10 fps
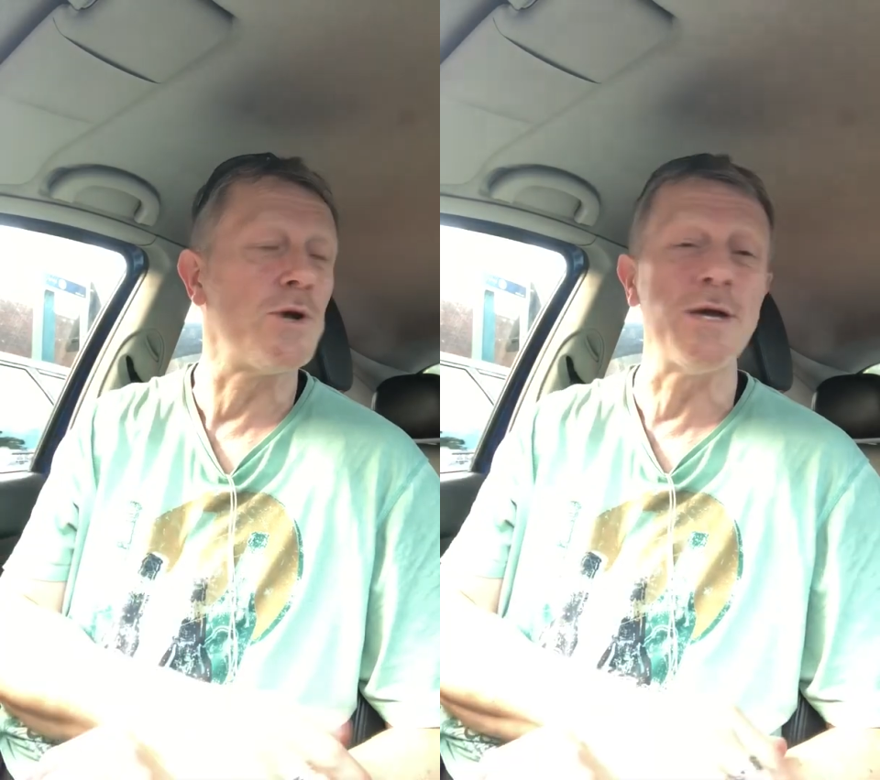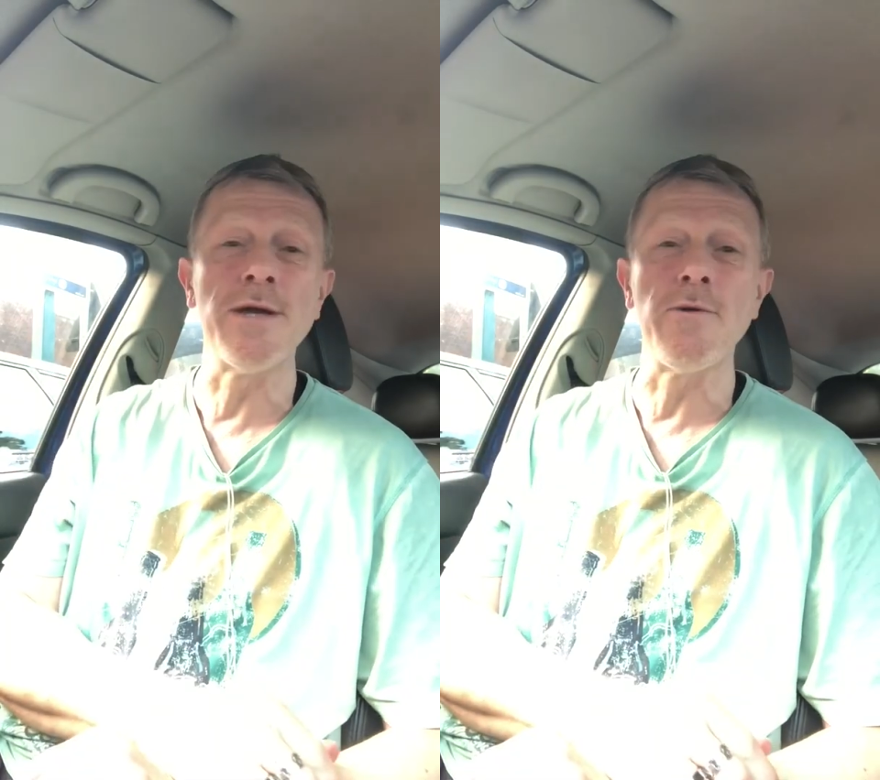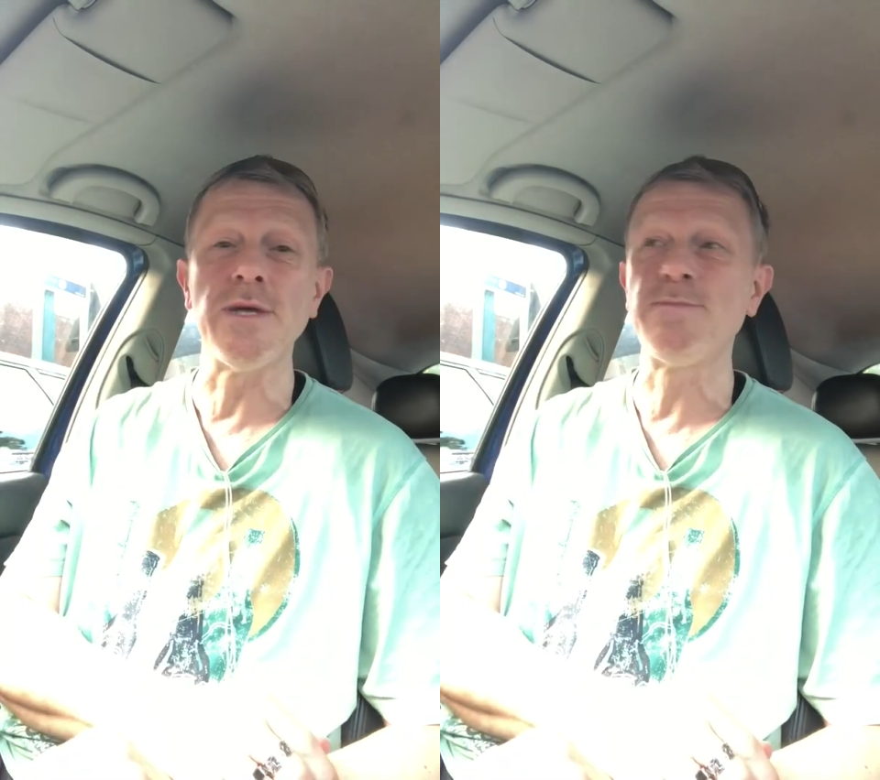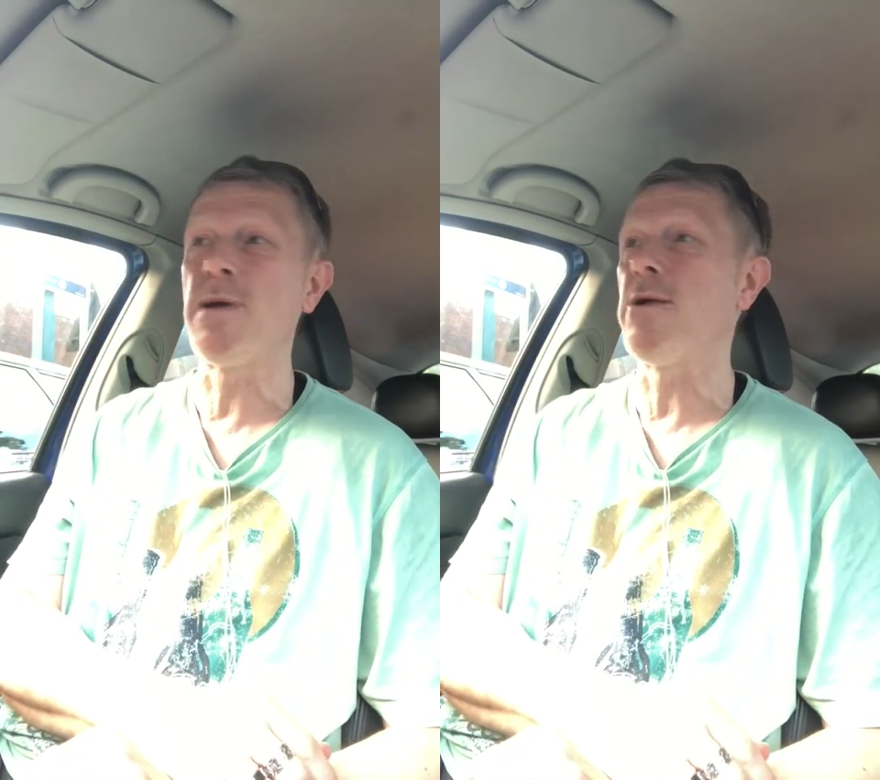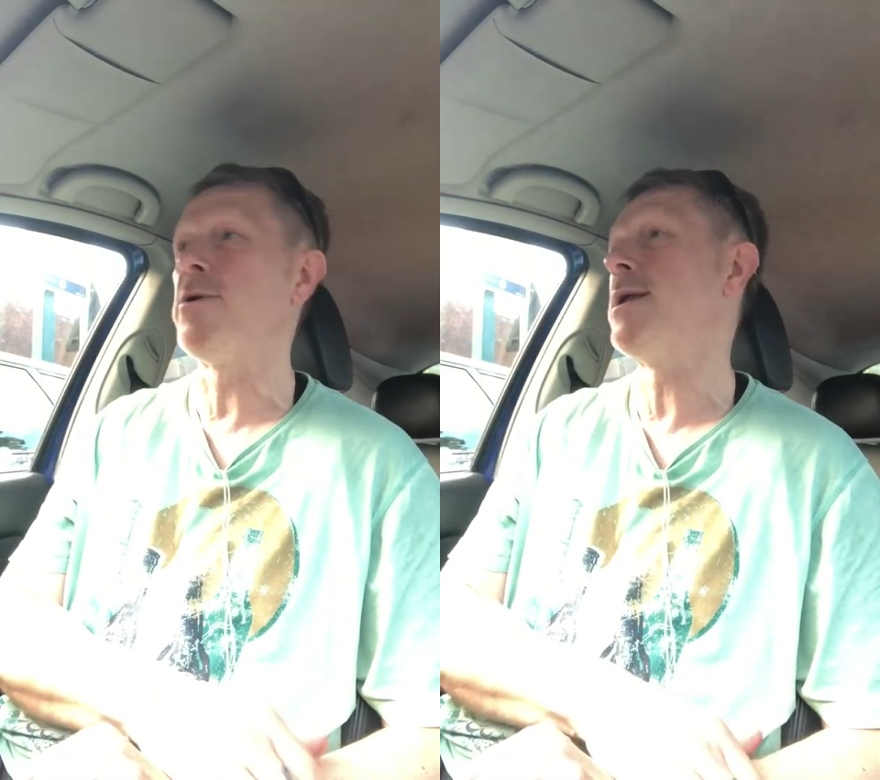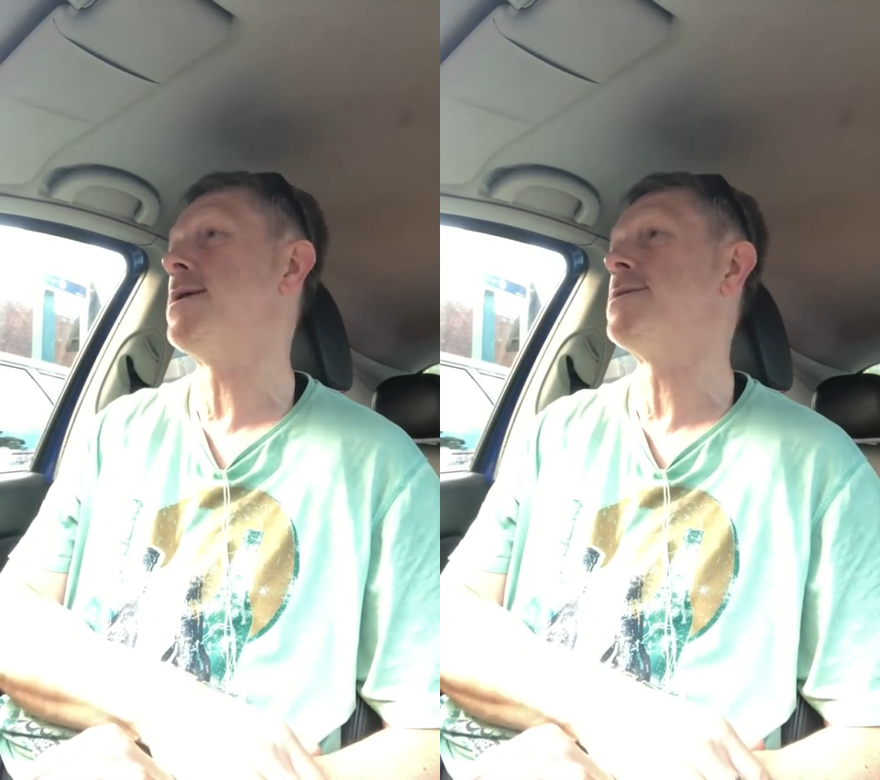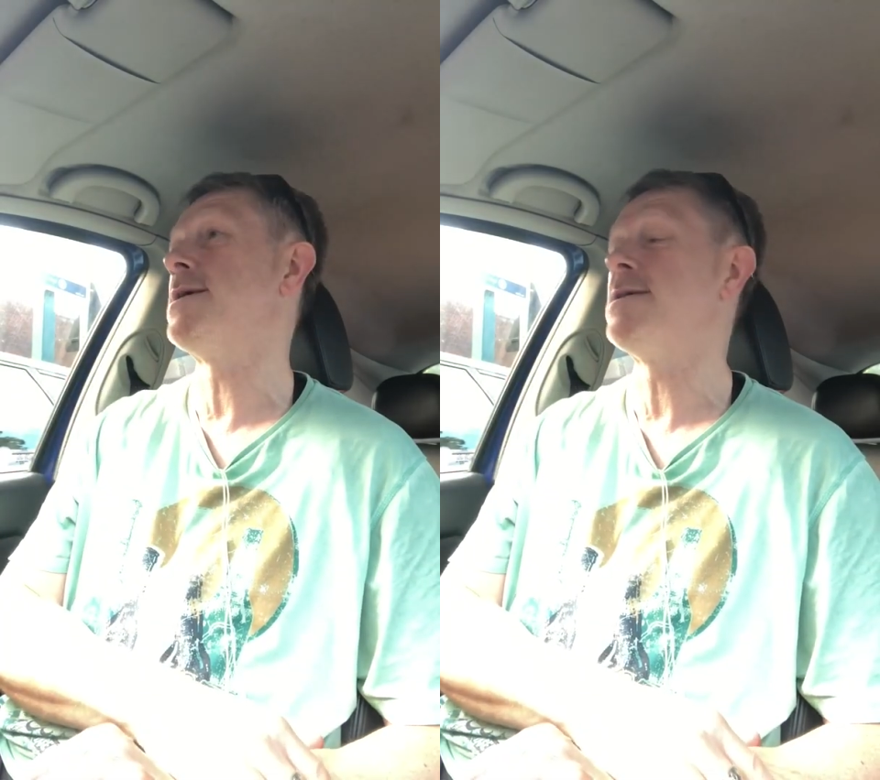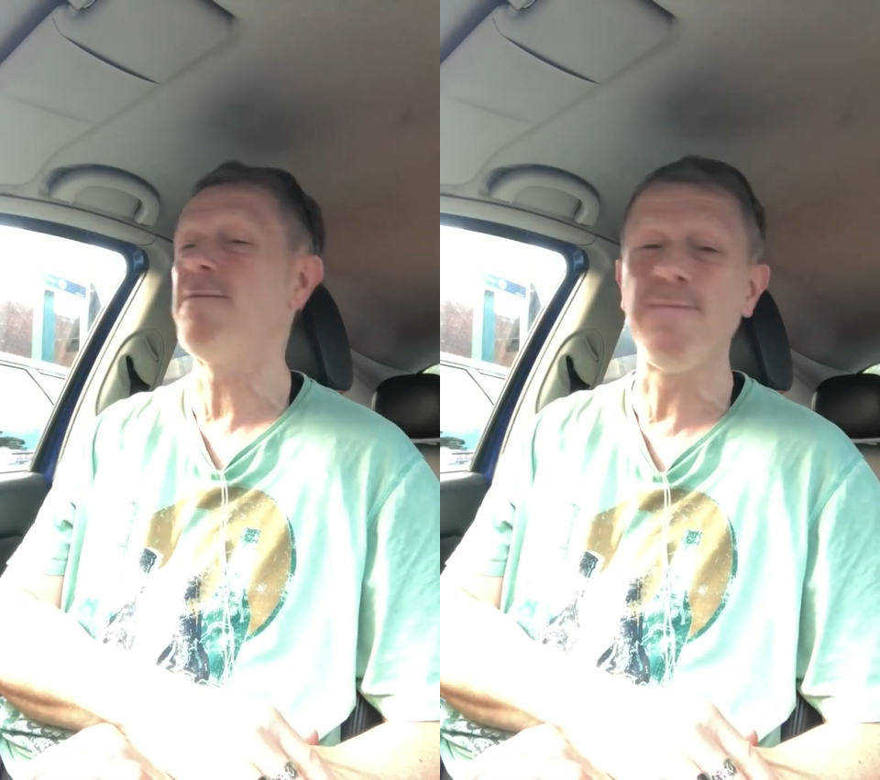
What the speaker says: what your notice period is. Is it